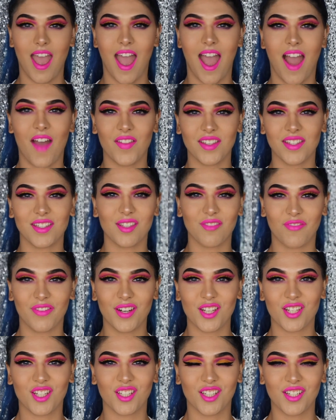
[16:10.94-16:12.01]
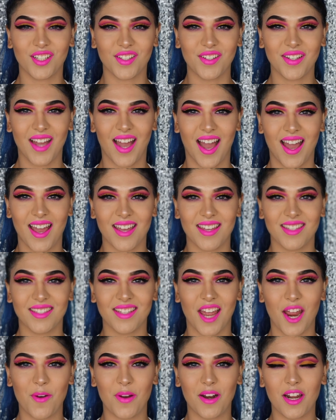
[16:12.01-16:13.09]
And this is the finished look, you guys.
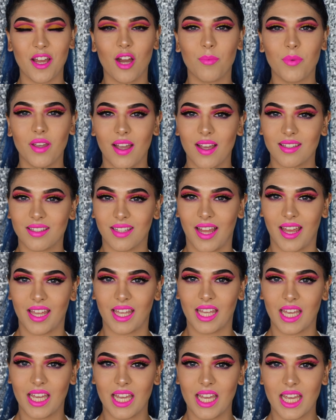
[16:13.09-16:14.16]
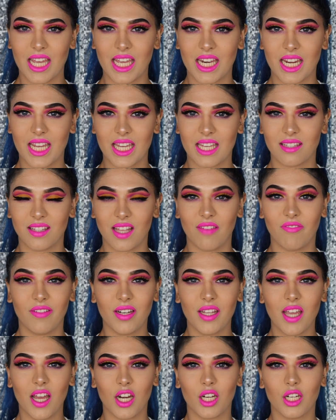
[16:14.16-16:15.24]
I really hope you guys like it. It is
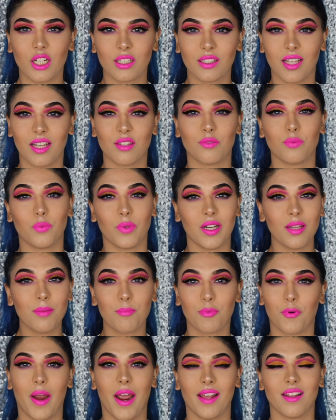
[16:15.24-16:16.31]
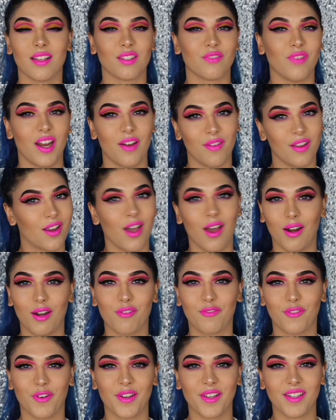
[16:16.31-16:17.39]
definitely a look that's really bright, that's very
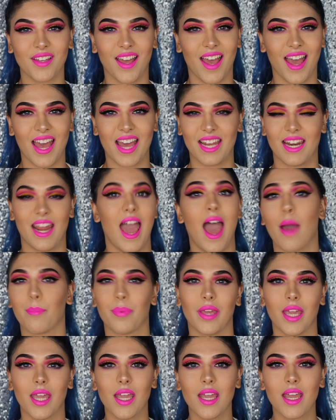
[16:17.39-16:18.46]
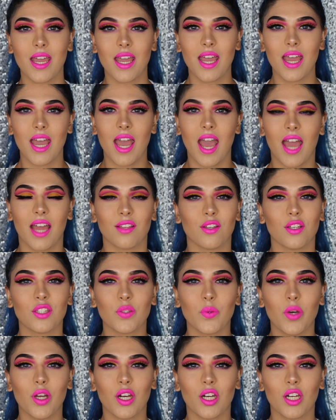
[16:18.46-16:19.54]
colorful and happy. And it's
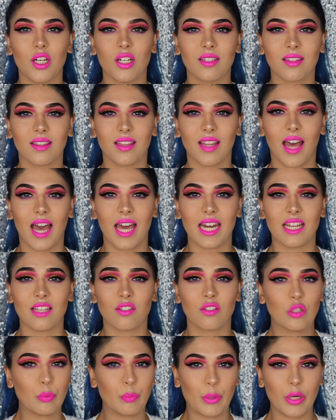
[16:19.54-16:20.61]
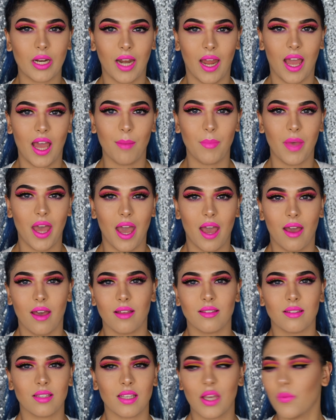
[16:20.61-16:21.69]
also a look that it's super glam,
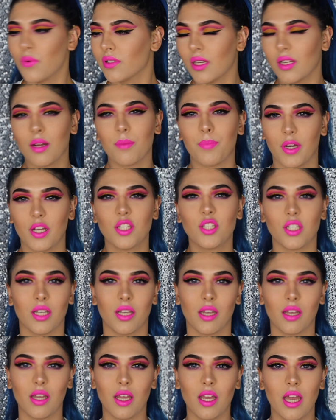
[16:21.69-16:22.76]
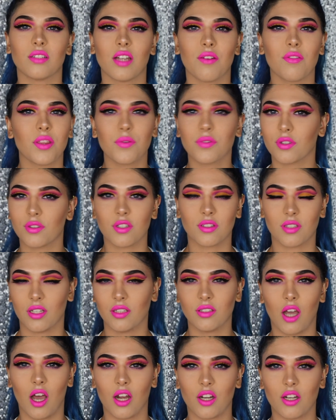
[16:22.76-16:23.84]
and it was on a budget. Everything was under
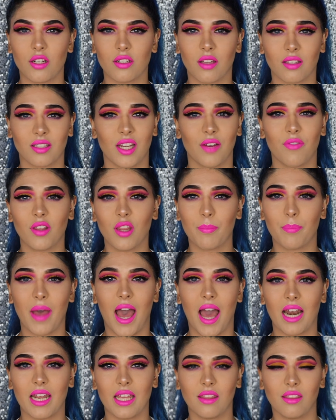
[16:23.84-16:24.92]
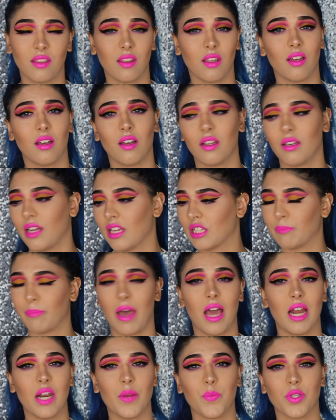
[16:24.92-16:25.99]
$10 except for the palette, the NYX
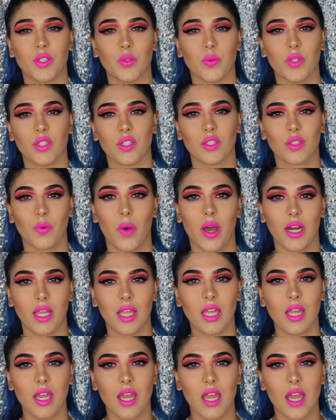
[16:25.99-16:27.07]
palette, which was $20,